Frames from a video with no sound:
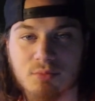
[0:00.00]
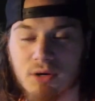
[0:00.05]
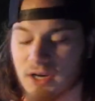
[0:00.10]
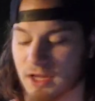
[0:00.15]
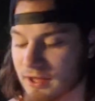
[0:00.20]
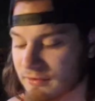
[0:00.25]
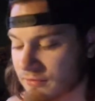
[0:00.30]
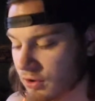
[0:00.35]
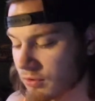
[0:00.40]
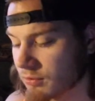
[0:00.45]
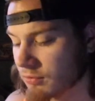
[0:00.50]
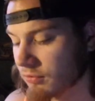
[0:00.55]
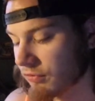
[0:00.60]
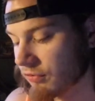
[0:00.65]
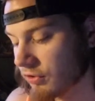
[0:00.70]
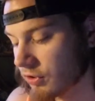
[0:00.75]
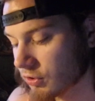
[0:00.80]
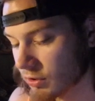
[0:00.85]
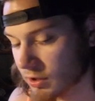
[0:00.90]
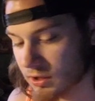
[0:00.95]
but have you ever
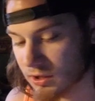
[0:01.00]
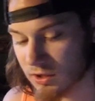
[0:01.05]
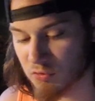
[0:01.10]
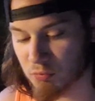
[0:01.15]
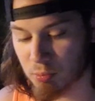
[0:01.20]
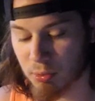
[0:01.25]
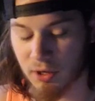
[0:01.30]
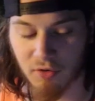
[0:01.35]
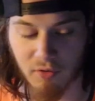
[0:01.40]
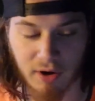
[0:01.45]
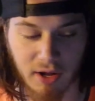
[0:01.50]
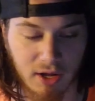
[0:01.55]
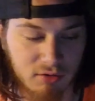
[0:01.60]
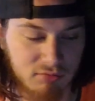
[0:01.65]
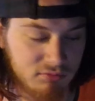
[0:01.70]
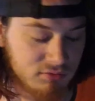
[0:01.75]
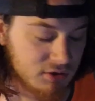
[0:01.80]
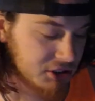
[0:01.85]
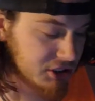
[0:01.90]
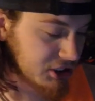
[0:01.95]
feeling you've been
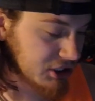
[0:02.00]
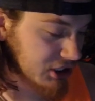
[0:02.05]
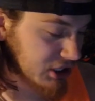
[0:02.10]
around